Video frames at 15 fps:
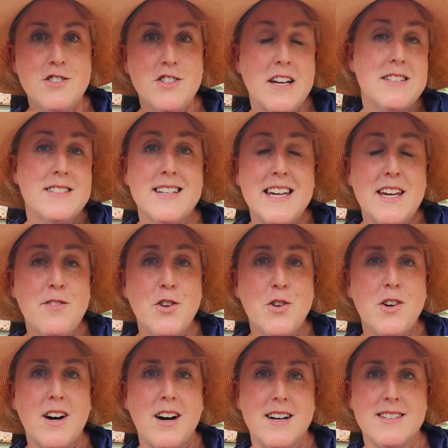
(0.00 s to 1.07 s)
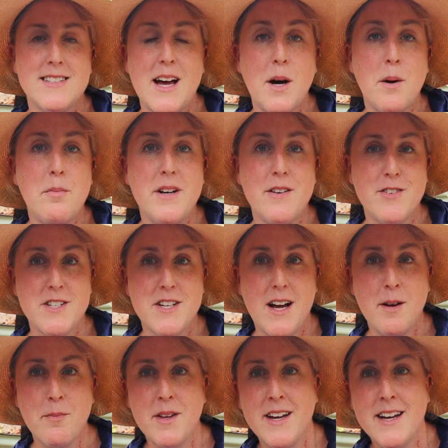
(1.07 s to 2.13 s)
Just to give you guys a bit of a
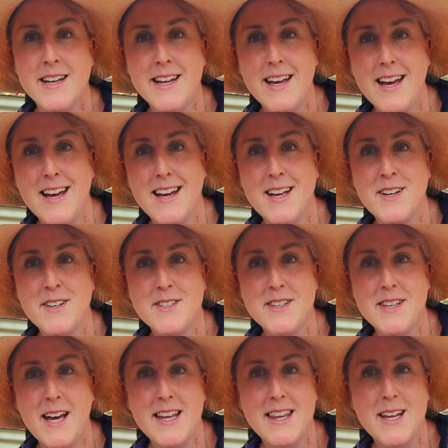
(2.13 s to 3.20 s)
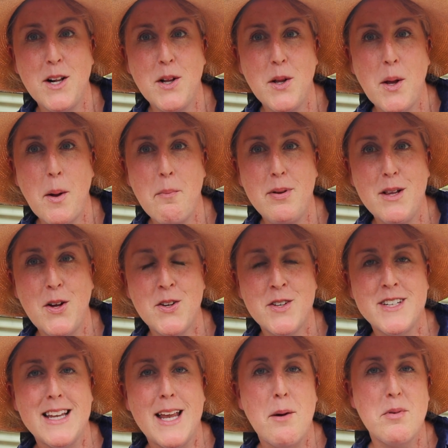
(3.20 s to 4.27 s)
timeline, and that little
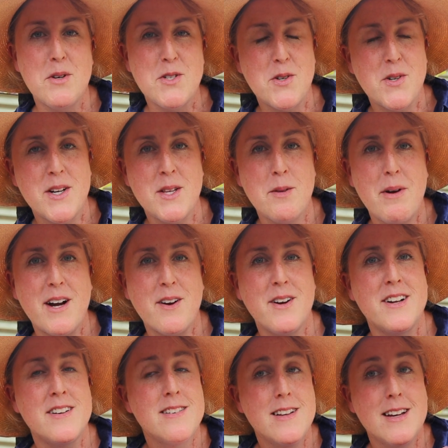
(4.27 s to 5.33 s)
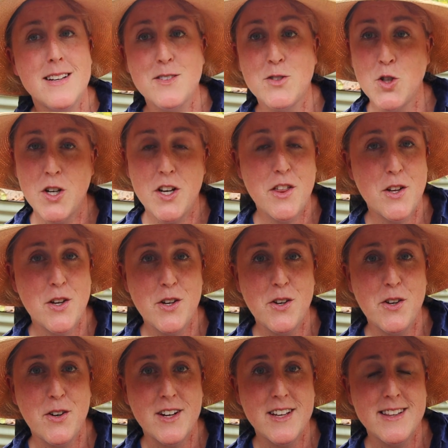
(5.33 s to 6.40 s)
blonde Labrador in the background, that is not a third
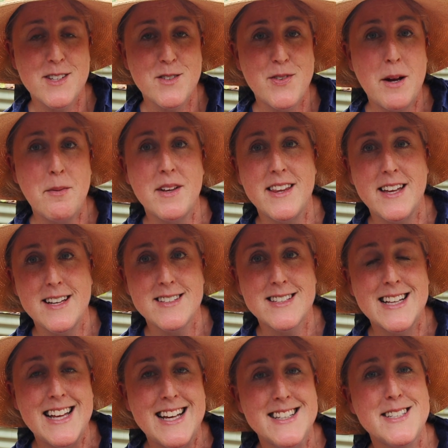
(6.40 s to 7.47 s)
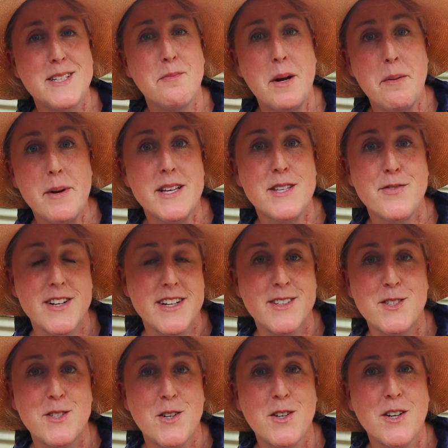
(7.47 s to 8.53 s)
dog in this family. That is Clancy, my best
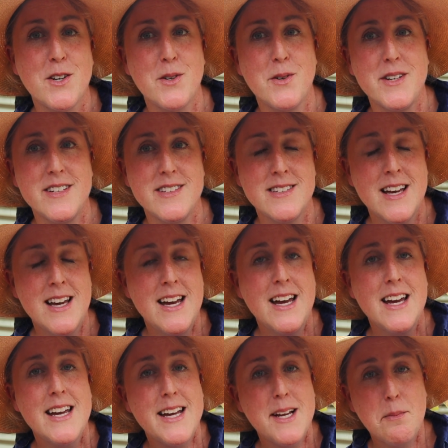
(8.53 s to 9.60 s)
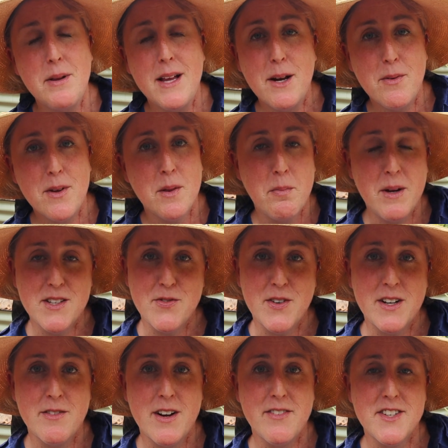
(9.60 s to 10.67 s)
friend's dog, who is here to play with best
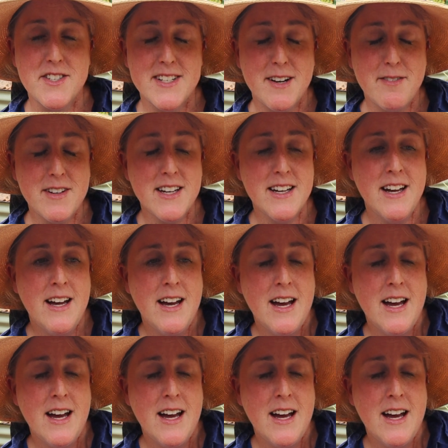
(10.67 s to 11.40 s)
friend Ravi Staffy.